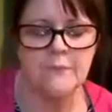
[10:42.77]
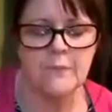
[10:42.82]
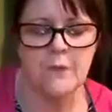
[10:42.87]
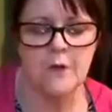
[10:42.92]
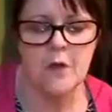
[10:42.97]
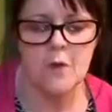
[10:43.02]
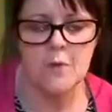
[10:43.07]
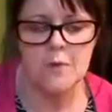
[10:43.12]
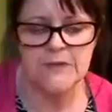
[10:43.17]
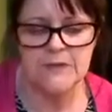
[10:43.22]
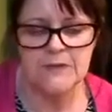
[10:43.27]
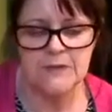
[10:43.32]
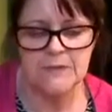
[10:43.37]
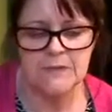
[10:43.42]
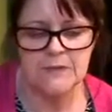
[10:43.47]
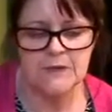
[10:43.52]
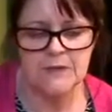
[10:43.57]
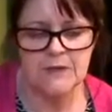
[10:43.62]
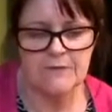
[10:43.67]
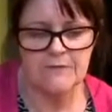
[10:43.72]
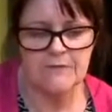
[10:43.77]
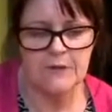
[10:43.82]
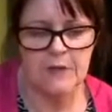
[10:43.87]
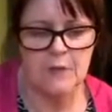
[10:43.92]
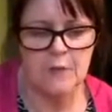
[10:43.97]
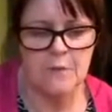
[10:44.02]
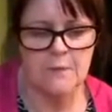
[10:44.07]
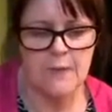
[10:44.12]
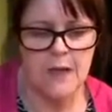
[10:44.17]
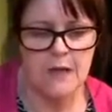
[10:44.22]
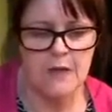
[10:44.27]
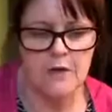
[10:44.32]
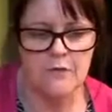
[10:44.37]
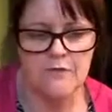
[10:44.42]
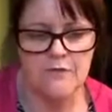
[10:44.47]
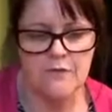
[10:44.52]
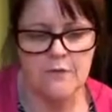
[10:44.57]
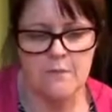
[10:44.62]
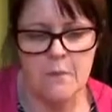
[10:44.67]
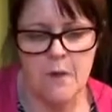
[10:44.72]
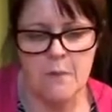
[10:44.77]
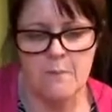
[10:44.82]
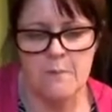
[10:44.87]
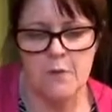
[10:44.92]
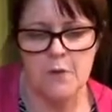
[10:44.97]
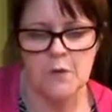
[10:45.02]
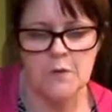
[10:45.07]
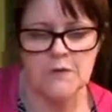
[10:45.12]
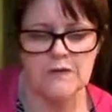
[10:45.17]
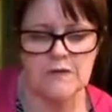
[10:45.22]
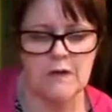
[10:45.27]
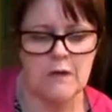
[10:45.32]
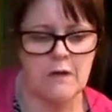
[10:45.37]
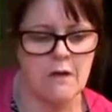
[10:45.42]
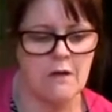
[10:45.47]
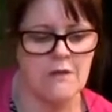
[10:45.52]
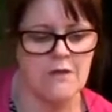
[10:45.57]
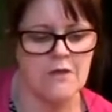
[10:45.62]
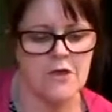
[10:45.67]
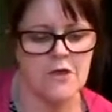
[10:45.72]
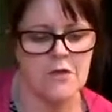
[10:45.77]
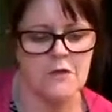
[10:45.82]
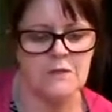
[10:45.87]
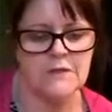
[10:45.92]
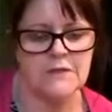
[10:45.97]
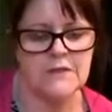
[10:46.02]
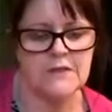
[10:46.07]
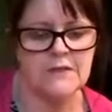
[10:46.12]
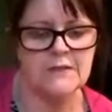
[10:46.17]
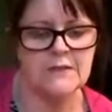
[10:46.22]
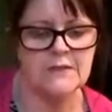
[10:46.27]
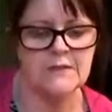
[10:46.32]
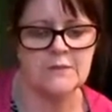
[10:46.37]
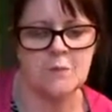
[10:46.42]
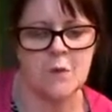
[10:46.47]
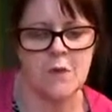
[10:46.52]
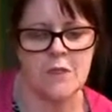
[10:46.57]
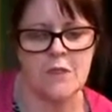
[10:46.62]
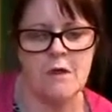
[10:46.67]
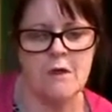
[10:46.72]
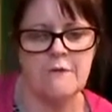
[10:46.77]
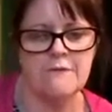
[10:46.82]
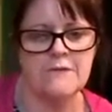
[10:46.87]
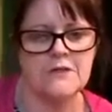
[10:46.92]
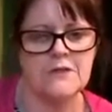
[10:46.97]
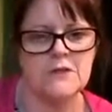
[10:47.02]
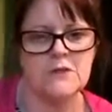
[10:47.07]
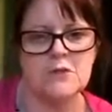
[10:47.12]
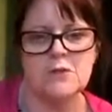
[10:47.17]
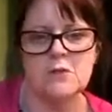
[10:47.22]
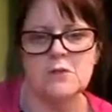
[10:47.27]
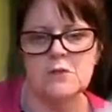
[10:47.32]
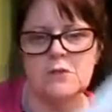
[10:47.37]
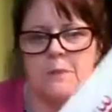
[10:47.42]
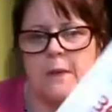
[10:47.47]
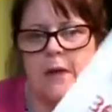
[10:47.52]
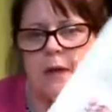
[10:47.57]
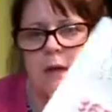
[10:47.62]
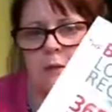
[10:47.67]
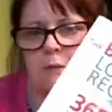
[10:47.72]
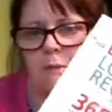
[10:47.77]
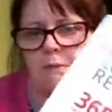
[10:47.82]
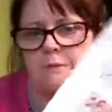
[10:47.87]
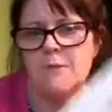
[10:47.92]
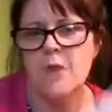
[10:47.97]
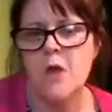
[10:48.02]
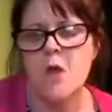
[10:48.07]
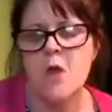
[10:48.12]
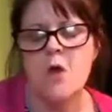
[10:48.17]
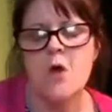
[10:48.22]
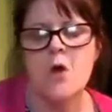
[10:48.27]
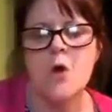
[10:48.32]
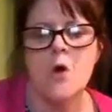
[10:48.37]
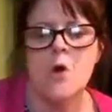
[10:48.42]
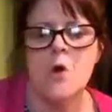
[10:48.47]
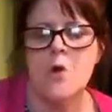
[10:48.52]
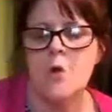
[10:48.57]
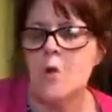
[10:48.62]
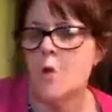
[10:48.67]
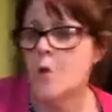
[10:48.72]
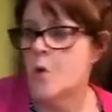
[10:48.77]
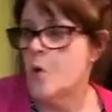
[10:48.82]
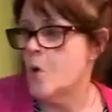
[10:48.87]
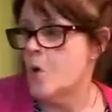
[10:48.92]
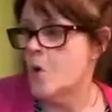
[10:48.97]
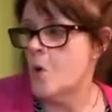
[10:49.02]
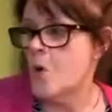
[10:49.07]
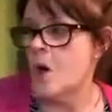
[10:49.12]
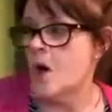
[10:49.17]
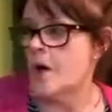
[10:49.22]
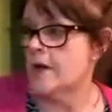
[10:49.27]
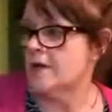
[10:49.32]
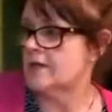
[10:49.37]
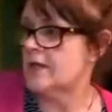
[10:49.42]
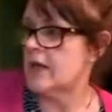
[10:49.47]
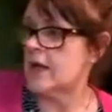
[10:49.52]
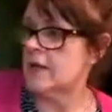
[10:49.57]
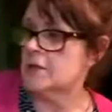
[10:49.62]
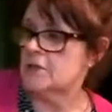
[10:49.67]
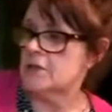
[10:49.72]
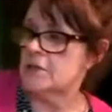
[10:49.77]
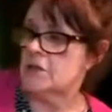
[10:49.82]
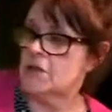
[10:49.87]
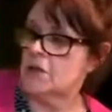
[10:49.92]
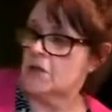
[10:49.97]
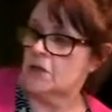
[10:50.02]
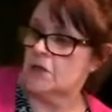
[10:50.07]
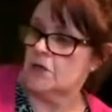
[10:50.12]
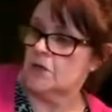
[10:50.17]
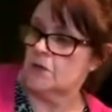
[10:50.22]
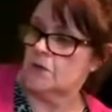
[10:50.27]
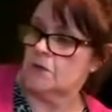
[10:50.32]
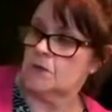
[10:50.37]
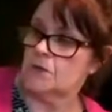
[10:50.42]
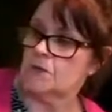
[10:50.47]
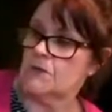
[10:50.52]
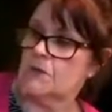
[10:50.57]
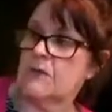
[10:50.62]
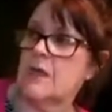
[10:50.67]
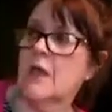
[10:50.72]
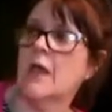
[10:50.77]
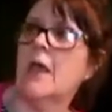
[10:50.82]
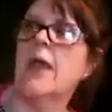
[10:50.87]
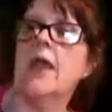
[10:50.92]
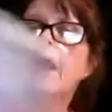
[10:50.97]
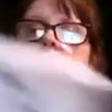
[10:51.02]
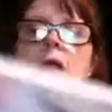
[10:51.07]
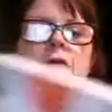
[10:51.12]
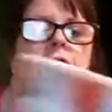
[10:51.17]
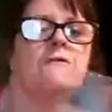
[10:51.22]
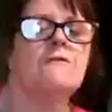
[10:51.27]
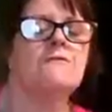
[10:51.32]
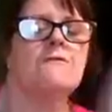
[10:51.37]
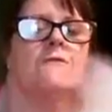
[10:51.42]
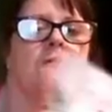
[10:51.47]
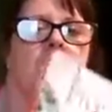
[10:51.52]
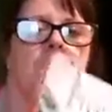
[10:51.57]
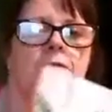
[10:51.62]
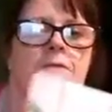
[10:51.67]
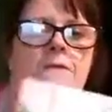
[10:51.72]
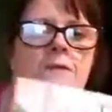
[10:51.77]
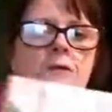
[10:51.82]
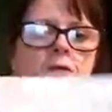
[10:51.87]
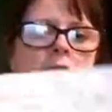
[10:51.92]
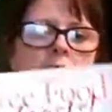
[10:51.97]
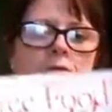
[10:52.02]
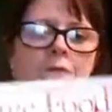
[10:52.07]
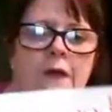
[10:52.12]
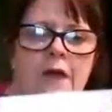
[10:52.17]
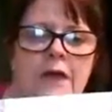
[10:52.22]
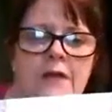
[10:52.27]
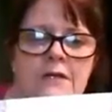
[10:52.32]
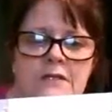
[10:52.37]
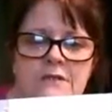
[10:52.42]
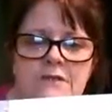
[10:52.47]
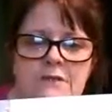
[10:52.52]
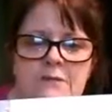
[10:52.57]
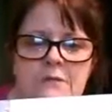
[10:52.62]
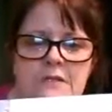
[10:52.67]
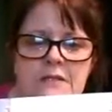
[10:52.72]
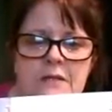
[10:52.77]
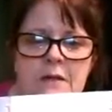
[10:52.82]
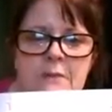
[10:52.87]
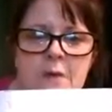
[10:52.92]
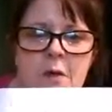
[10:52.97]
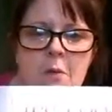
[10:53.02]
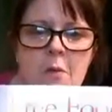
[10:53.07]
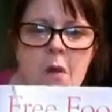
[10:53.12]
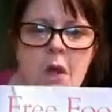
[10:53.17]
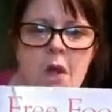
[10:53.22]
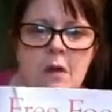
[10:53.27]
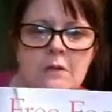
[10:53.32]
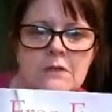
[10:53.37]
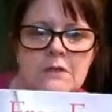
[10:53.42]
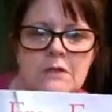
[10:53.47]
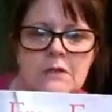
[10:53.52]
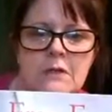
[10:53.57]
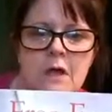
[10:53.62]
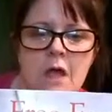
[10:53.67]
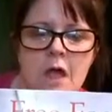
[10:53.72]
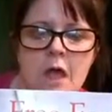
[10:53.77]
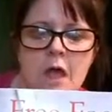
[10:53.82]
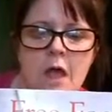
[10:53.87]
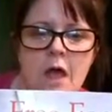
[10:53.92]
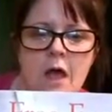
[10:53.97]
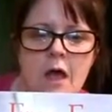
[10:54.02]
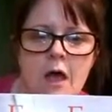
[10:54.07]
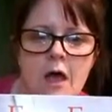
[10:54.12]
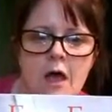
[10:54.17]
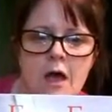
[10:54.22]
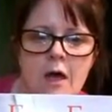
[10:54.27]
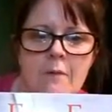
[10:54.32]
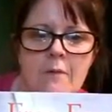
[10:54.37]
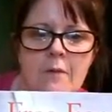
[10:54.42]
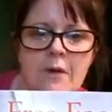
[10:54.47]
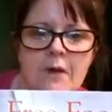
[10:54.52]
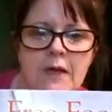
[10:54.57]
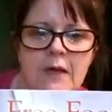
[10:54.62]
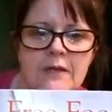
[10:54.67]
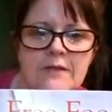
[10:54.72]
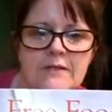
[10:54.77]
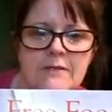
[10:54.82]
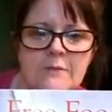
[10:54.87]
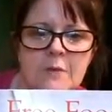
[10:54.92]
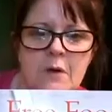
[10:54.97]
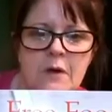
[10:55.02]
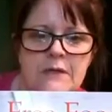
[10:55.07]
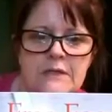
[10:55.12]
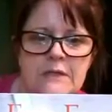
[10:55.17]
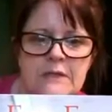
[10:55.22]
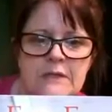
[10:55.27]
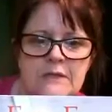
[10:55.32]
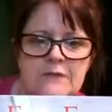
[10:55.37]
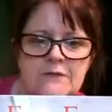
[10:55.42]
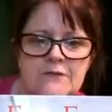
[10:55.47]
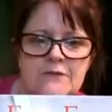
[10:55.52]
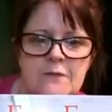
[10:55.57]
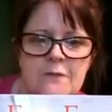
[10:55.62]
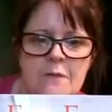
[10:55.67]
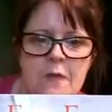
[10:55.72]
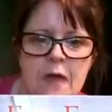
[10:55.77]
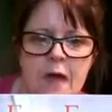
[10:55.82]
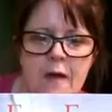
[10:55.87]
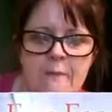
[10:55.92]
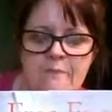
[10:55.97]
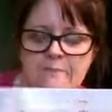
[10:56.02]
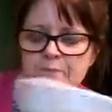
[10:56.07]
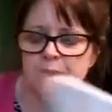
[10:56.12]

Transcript: I always do myself a little menu from my books. I either use this one that I've just talked about, or I tend to use the Free Food Feast from Slimming World and get some ideas from that.